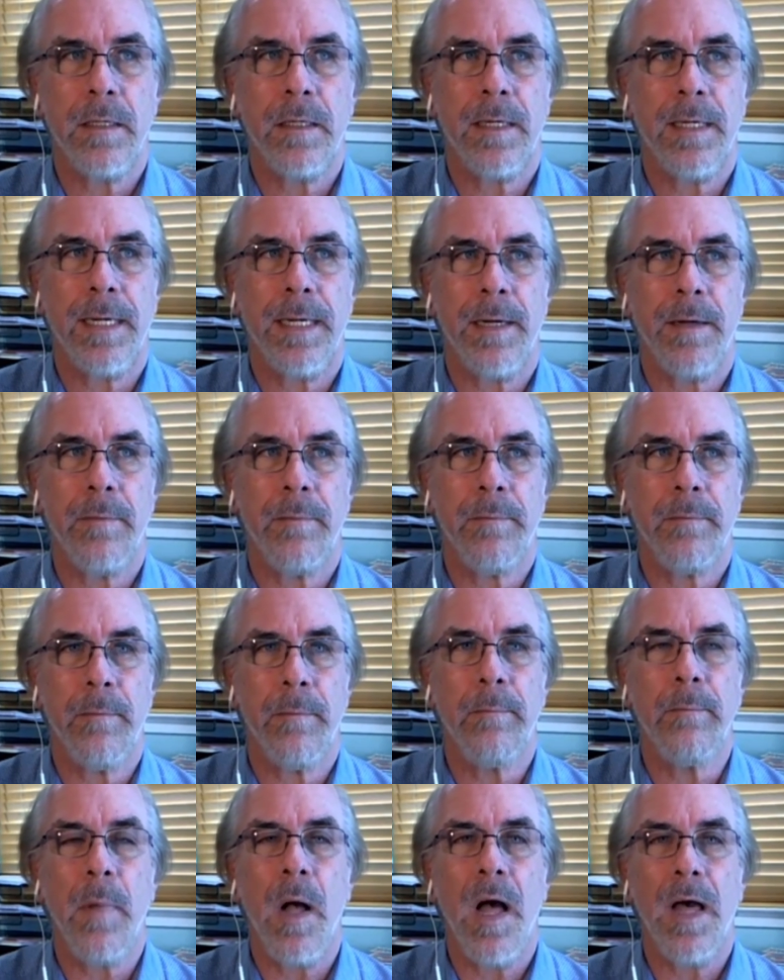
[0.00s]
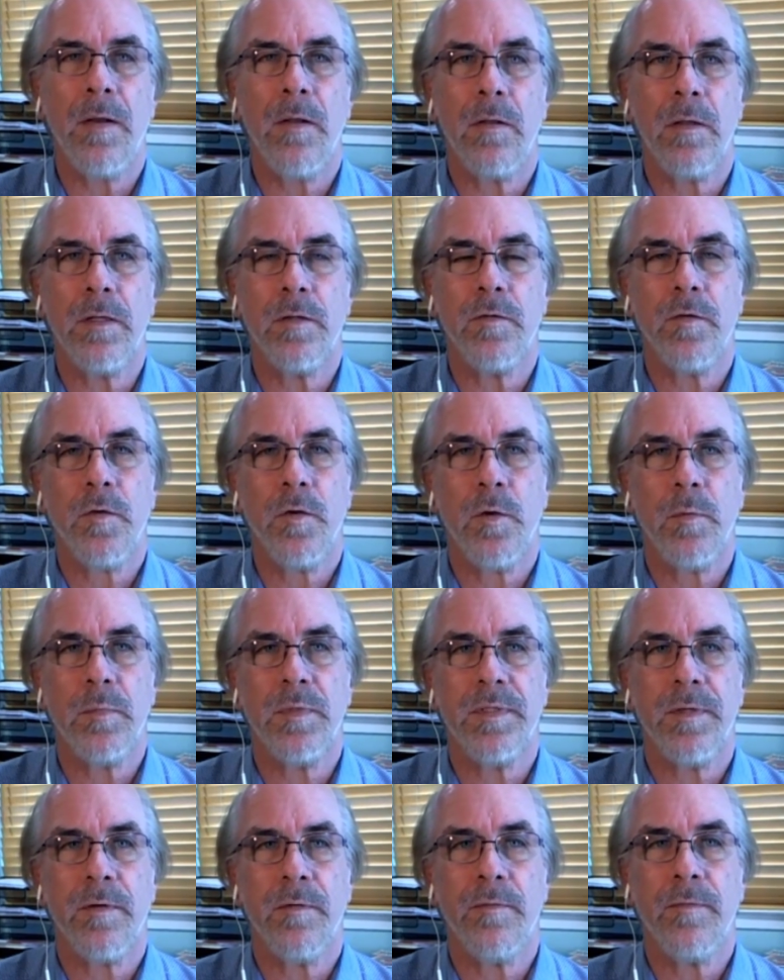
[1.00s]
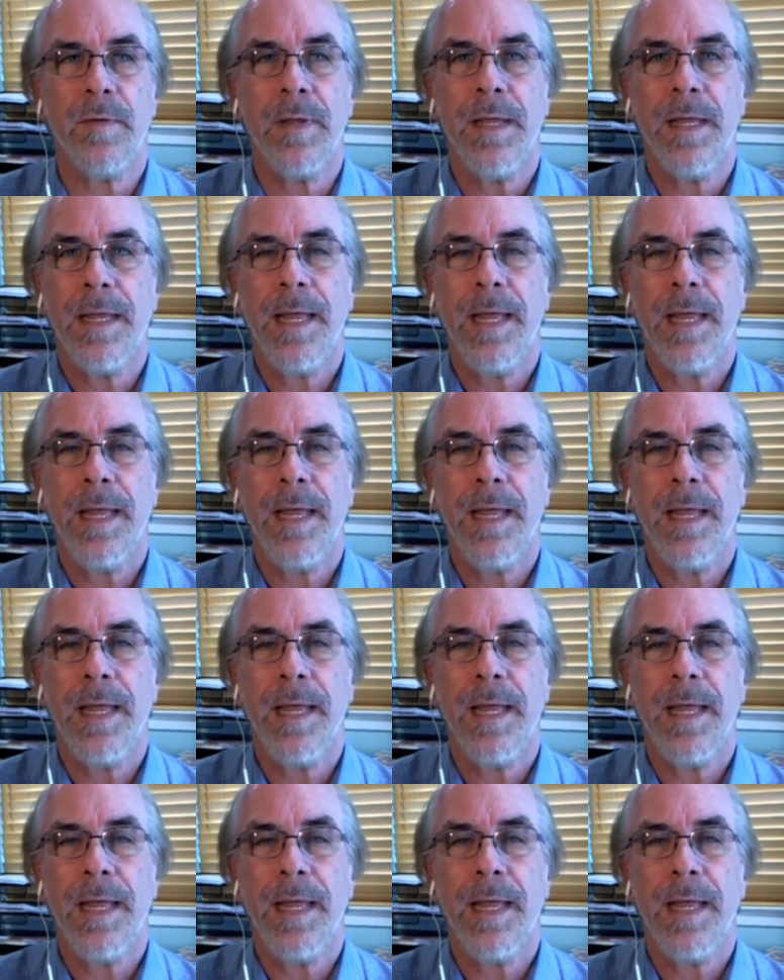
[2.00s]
model in terms of